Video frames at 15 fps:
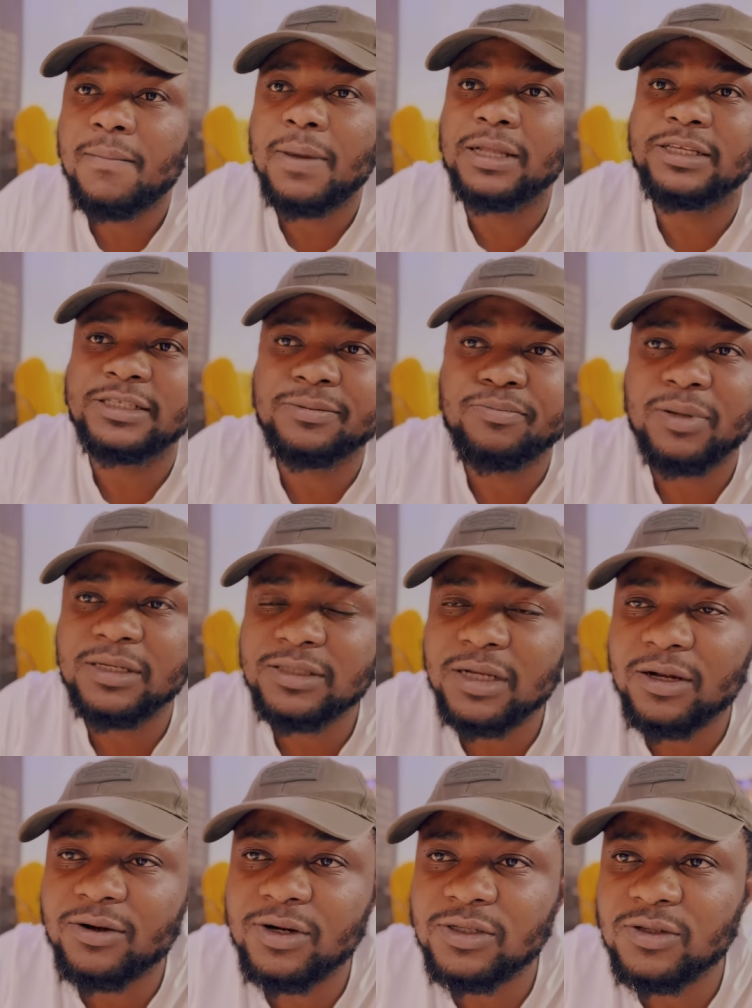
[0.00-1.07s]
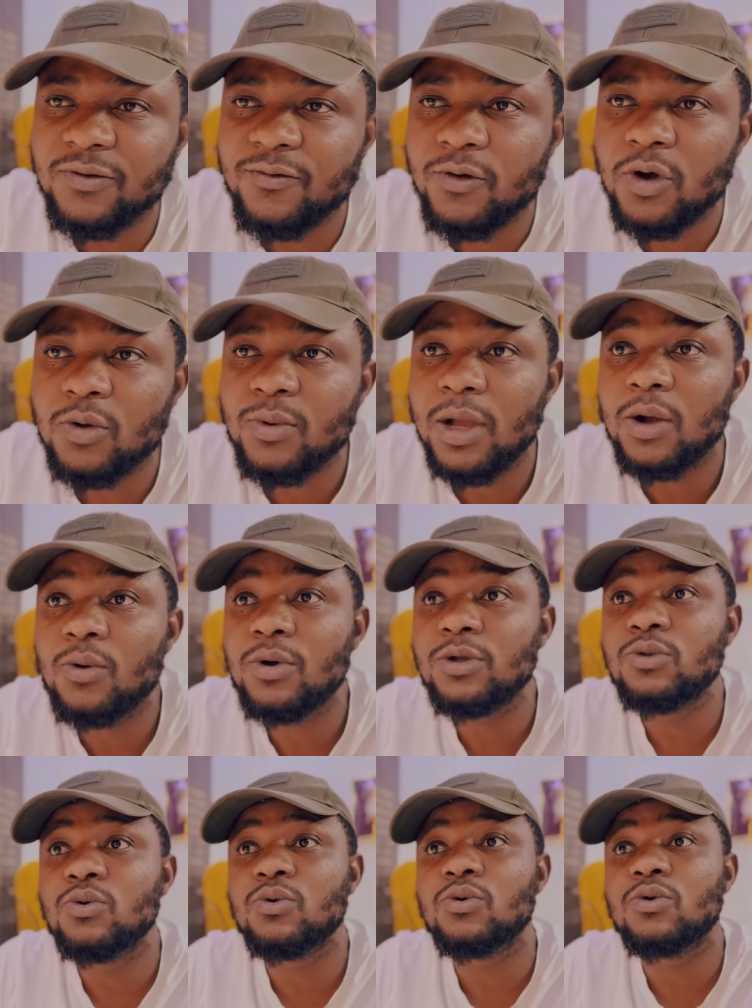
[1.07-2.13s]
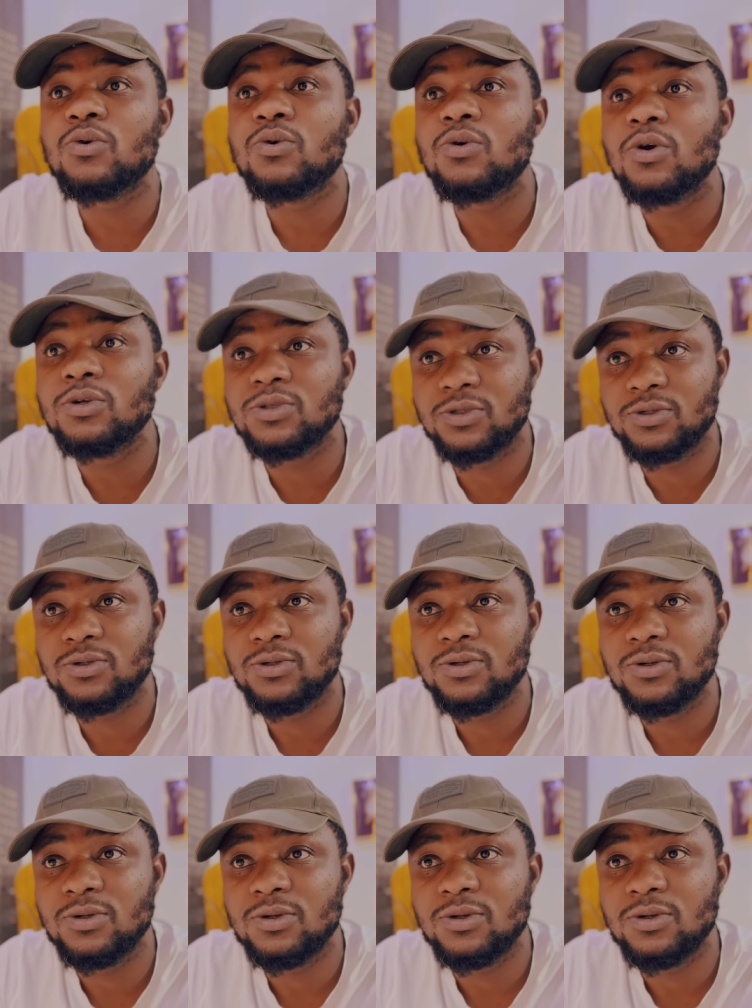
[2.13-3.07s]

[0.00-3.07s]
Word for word: By the special grace of God, we are going to cross